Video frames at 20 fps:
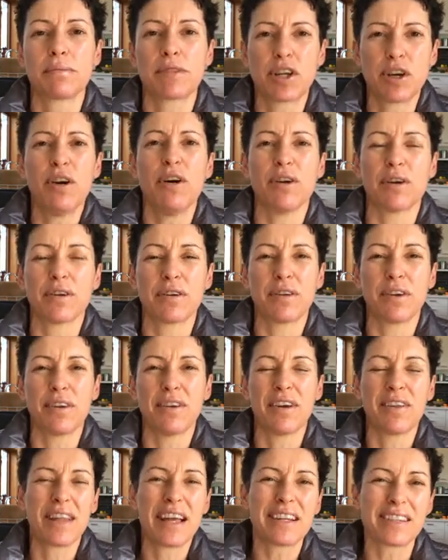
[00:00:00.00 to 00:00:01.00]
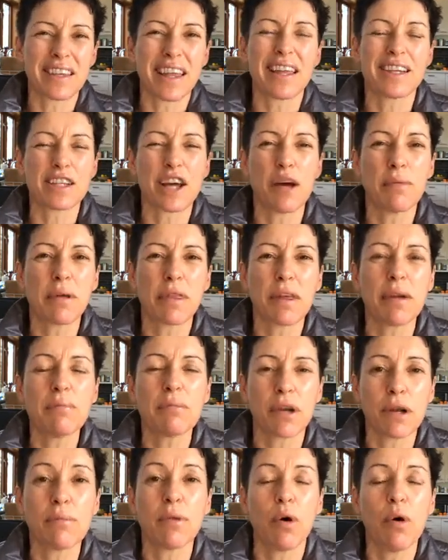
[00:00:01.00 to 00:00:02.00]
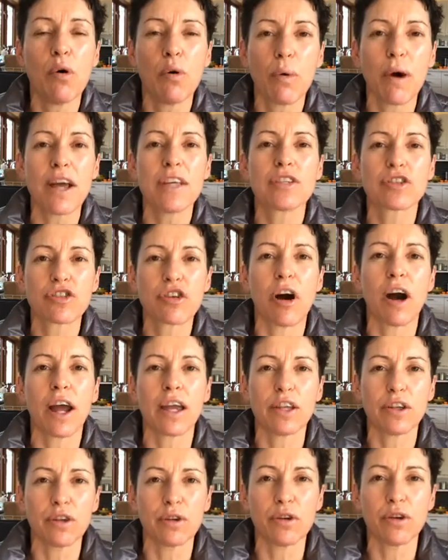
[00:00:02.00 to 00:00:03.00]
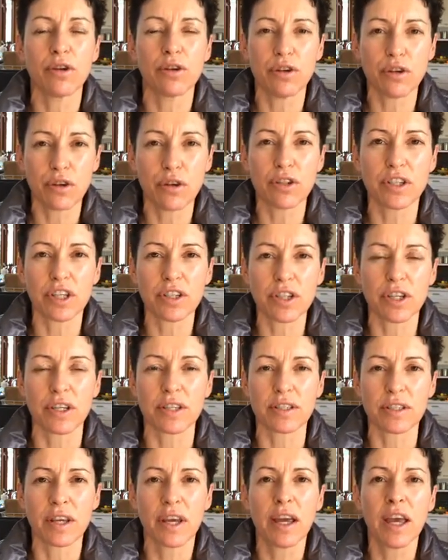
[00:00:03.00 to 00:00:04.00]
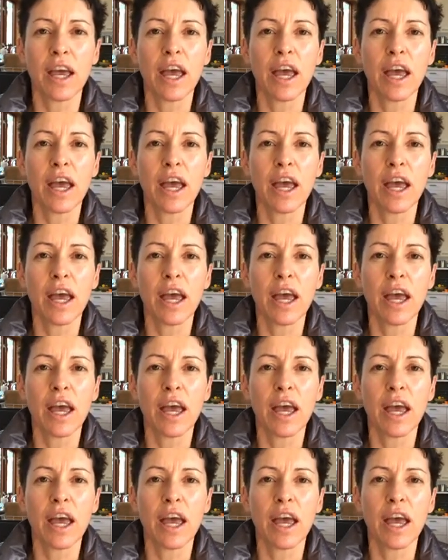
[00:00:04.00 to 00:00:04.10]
cook, that type of thing, but I'm always trying new dishes.